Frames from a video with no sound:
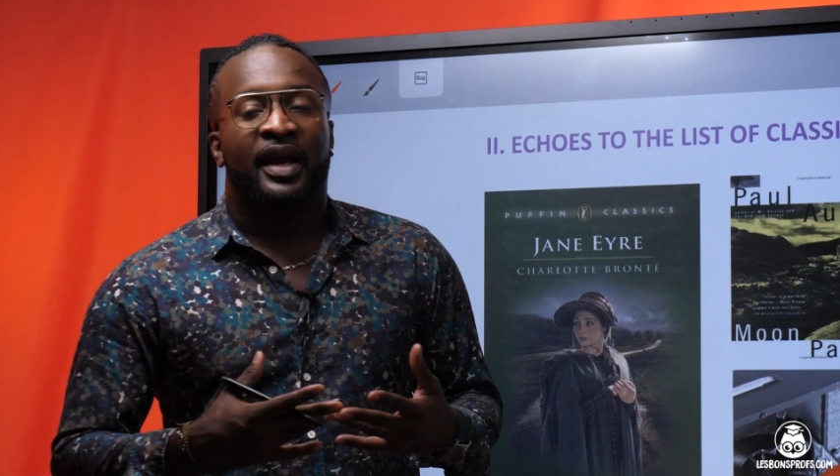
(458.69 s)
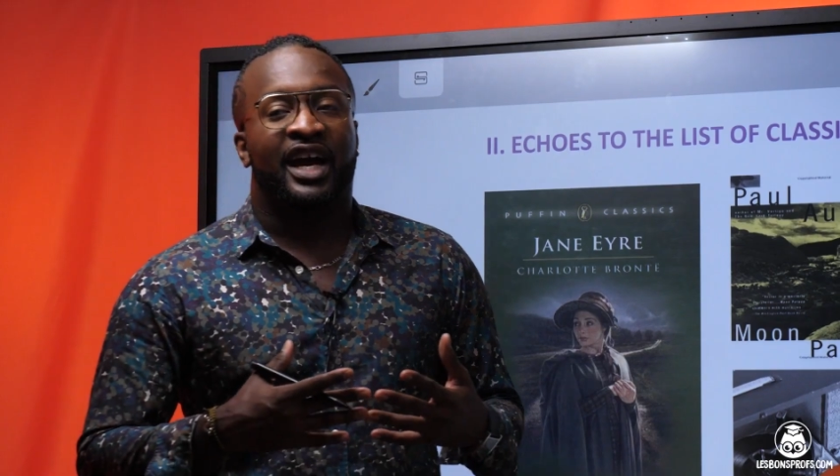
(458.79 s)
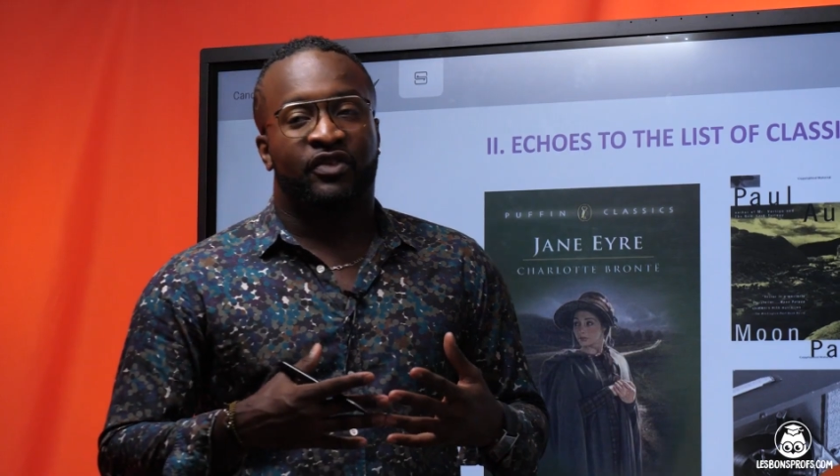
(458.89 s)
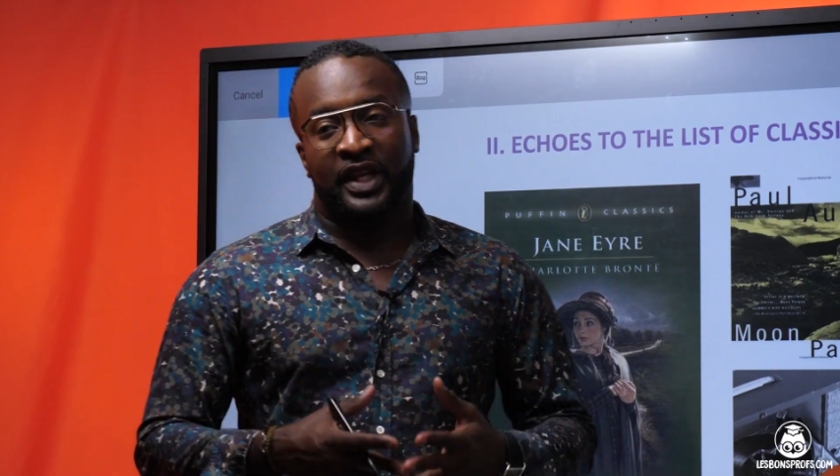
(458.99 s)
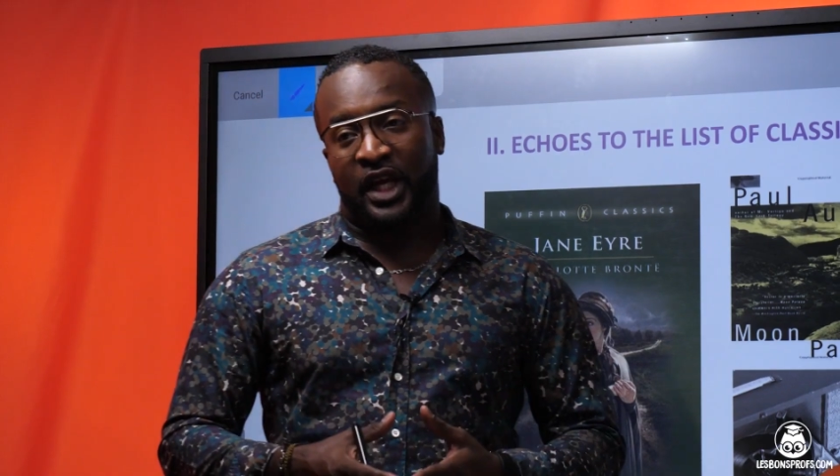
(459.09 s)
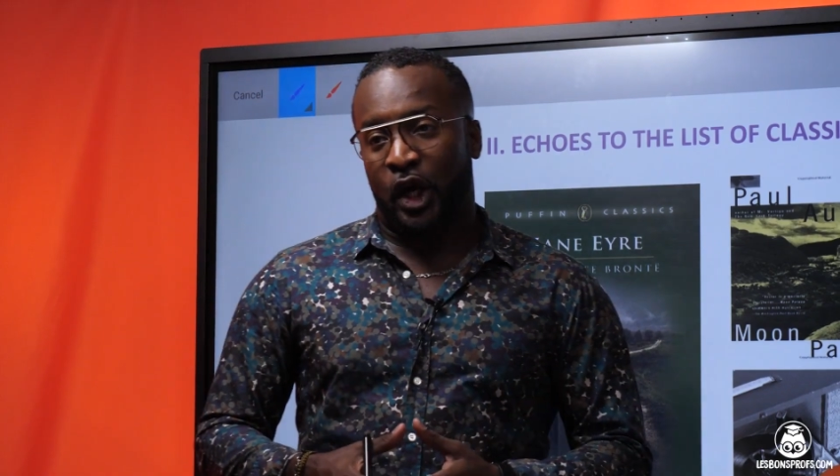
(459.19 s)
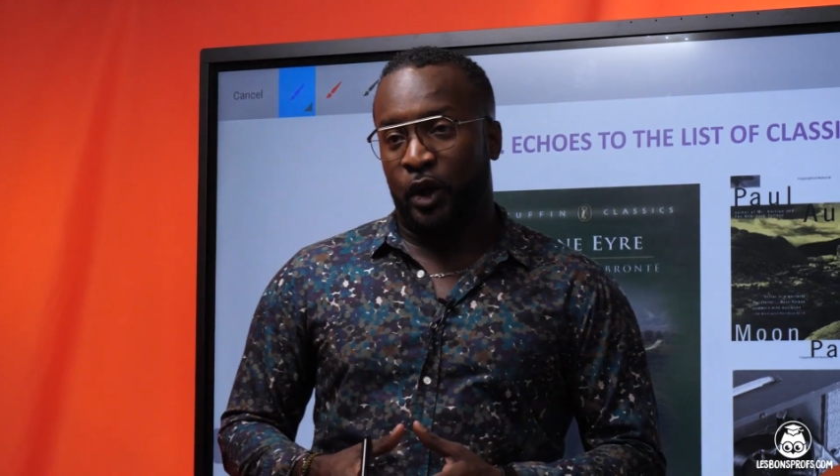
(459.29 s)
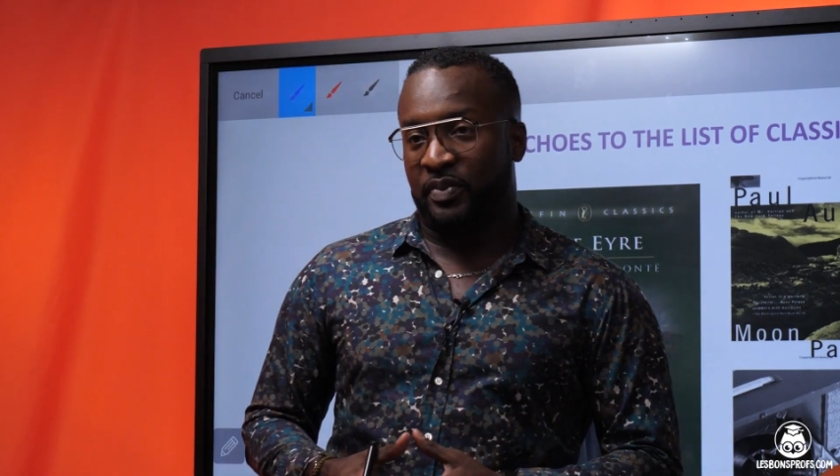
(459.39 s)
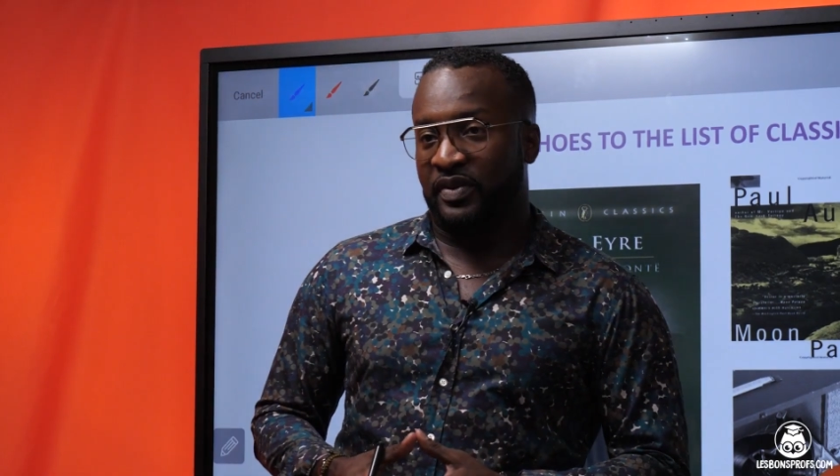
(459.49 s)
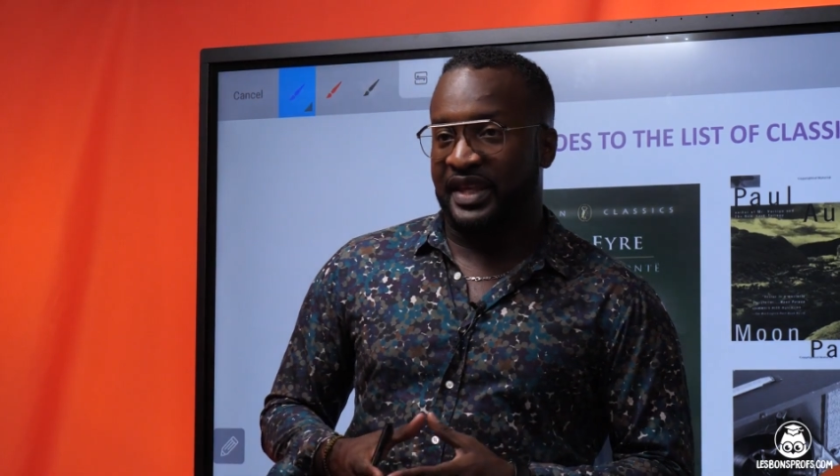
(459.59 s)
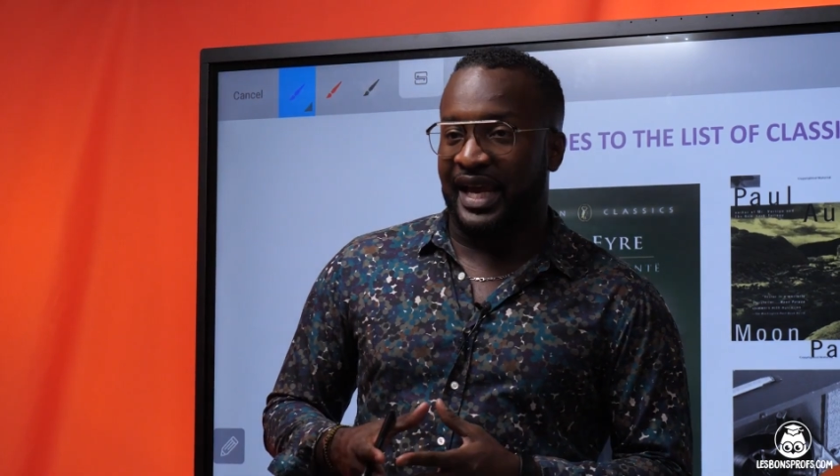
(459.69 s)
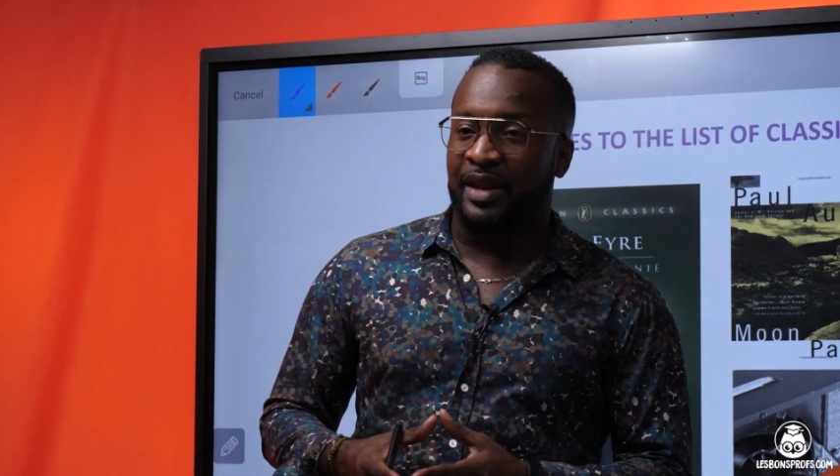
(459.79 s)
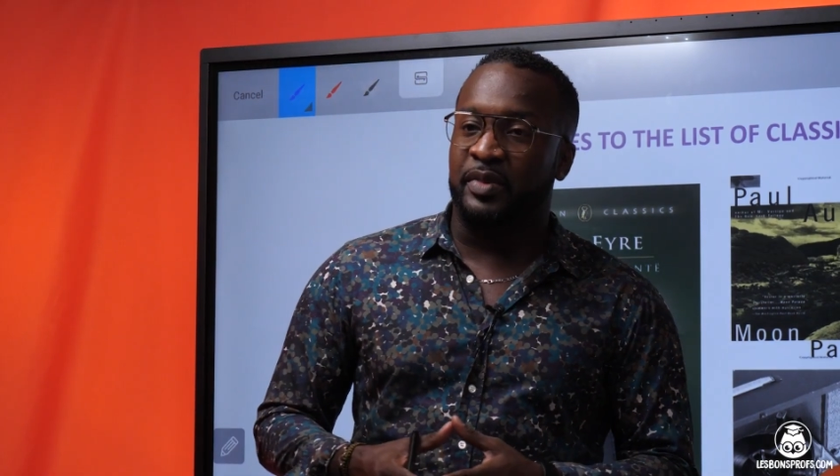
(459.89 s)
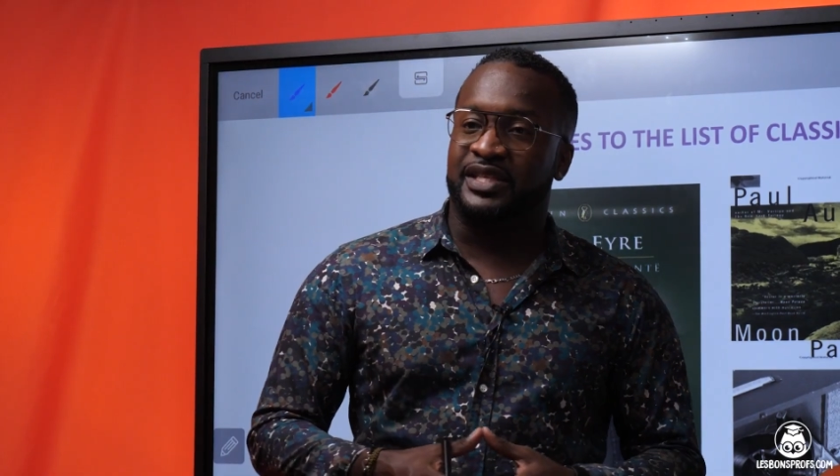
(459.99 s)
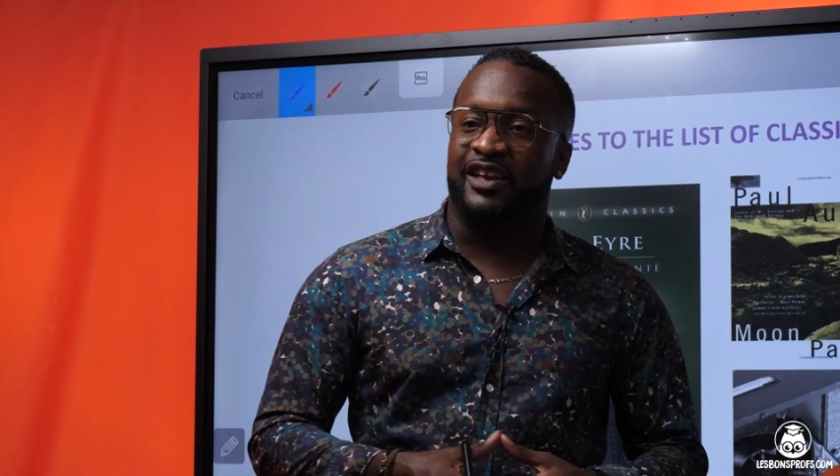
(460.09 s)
I really hope the elements